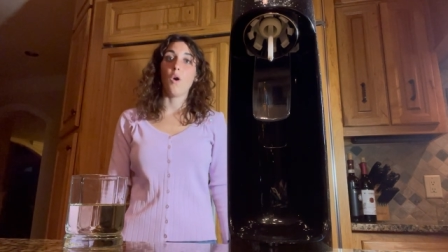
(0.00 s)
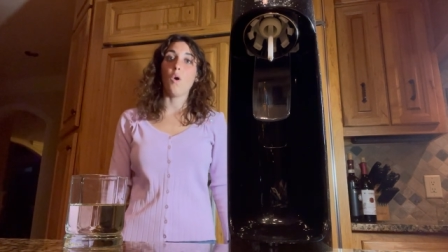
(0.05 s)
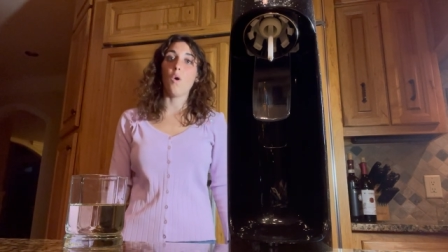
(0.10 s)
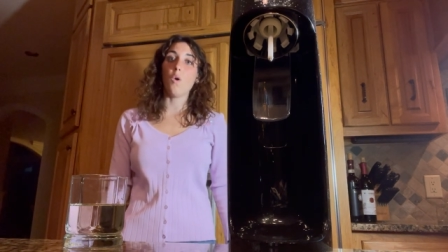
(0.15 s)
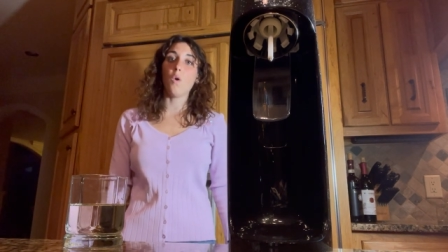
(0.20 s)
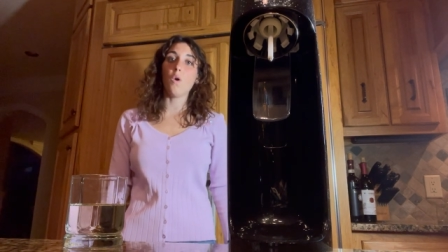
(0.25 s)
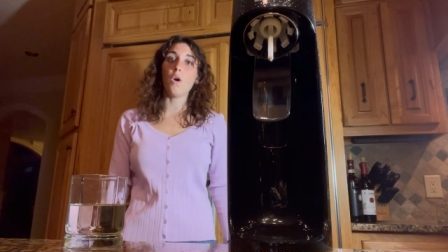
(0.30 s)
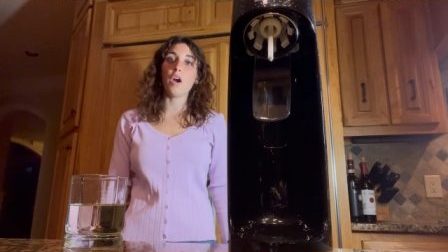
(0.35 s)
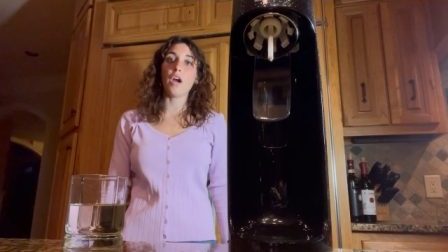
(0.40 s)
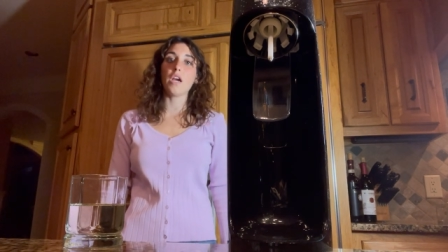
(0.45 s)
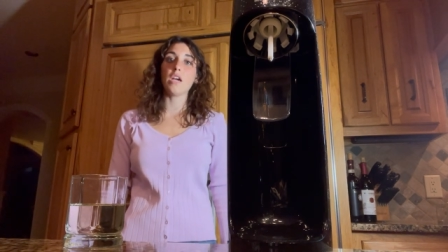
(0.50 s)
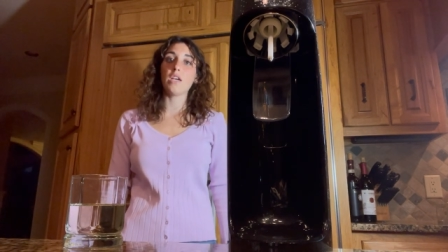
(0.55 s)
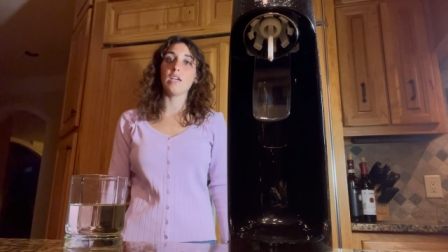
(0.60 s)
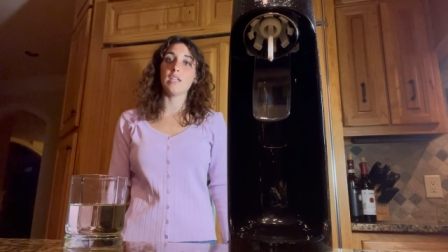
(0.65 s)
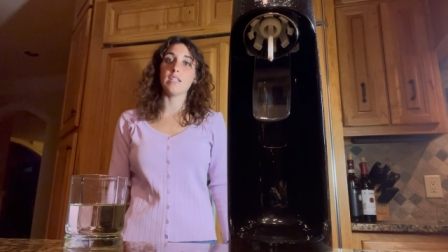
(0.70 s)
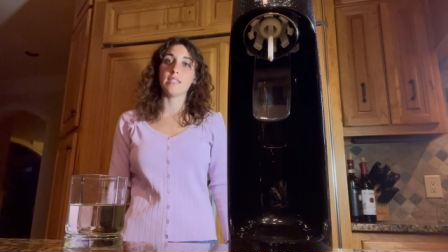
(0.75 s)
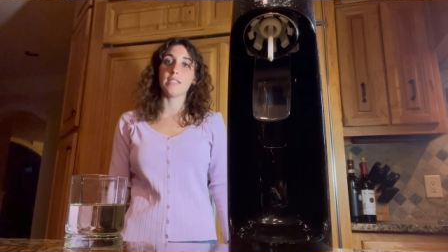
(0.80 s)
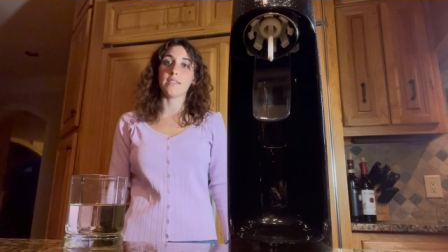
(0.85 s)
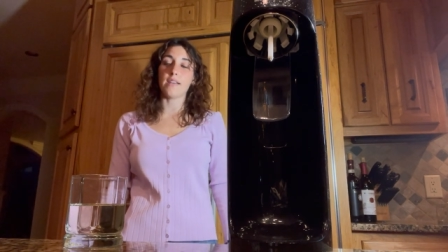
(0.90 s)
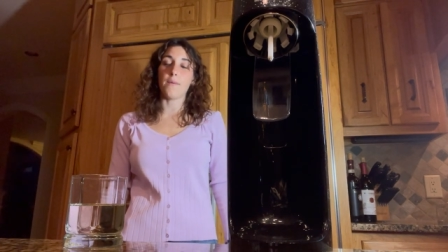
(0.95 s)

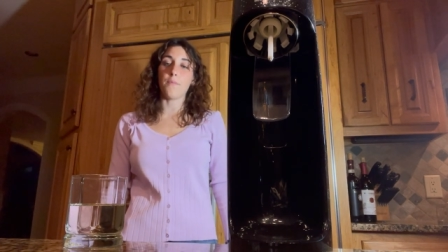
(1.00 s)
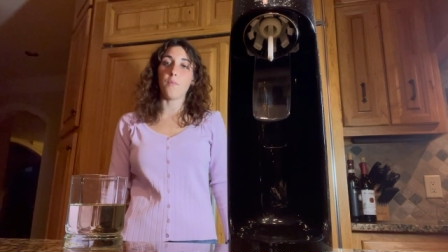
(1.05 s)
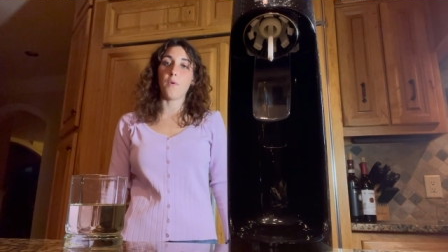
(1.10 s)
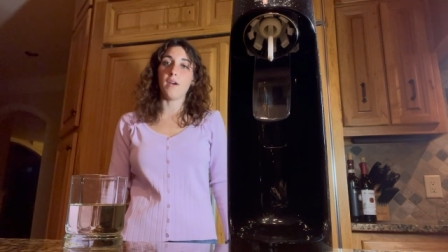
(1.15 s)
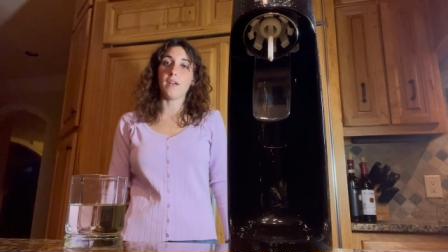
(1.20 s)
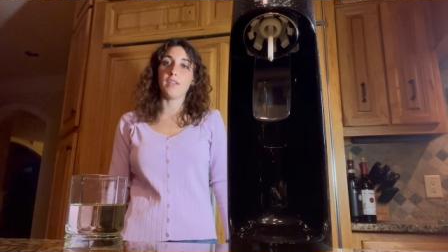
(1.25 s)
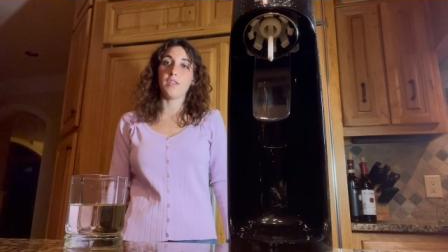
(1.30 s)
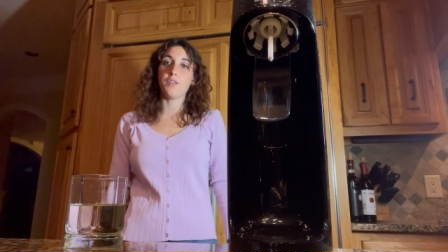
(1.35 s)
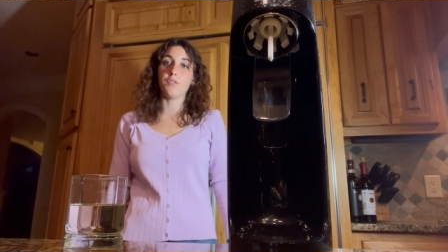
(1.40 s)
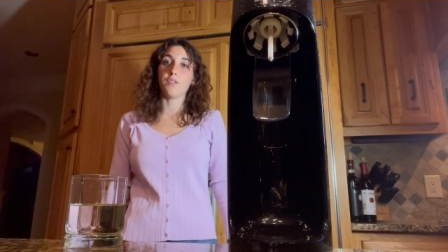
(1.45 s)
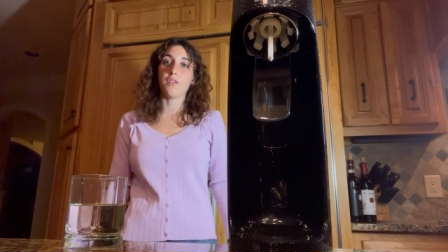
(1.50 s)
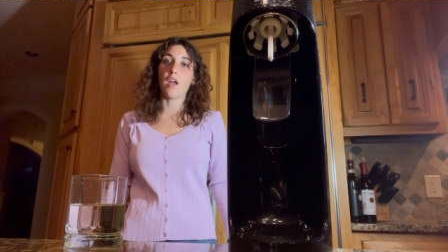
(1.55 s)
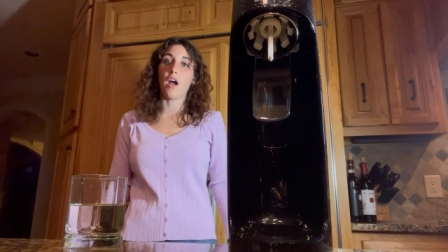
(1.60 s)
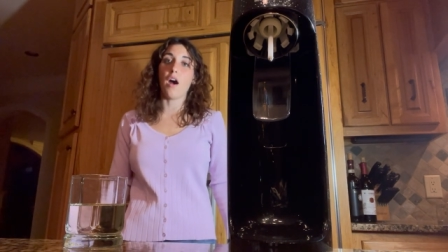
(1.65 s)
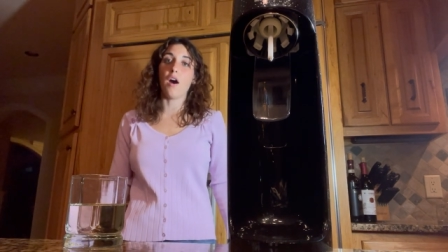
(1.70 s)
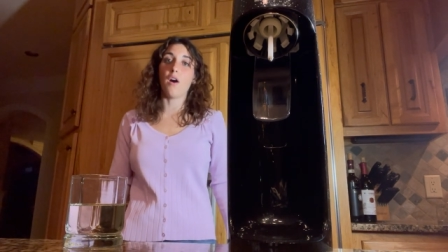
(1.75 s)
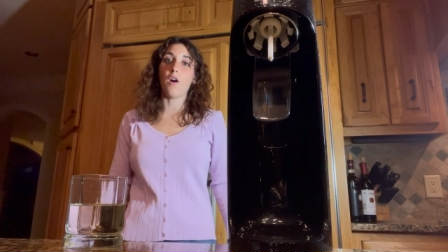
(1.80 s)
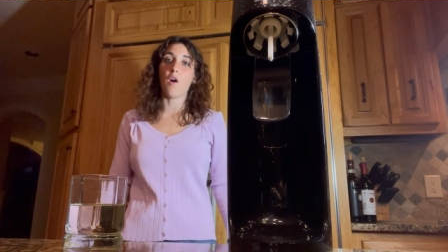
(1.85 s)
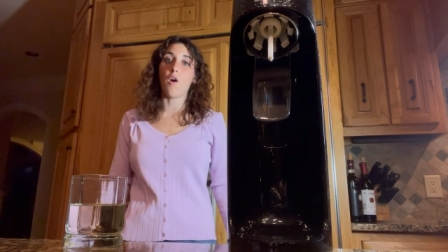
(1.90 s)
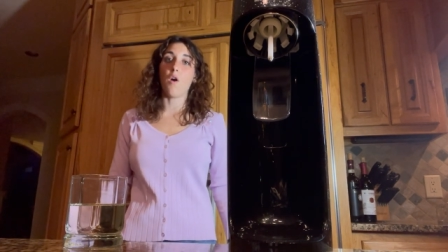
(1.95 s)
or someone you
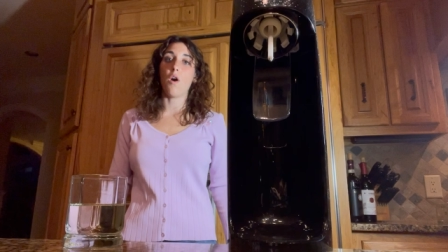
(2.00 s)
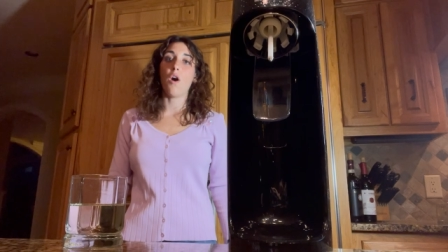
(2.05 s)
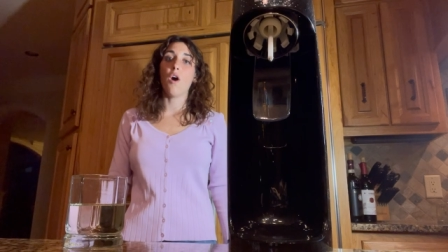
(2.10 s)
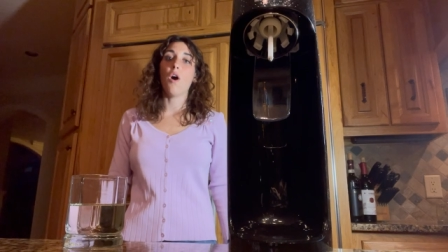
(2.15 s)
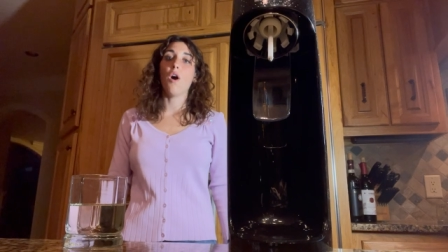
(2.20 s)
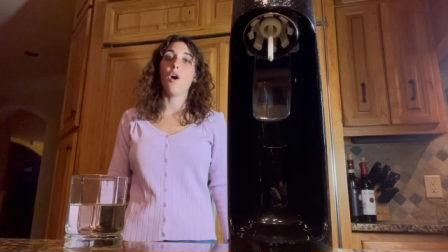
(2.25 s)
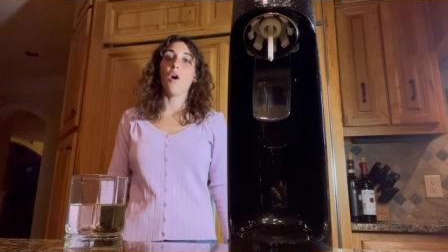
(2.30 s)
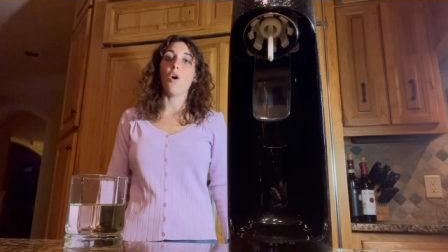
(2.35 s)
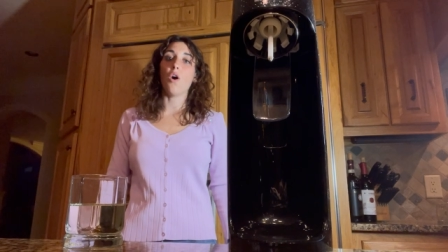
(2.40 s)
know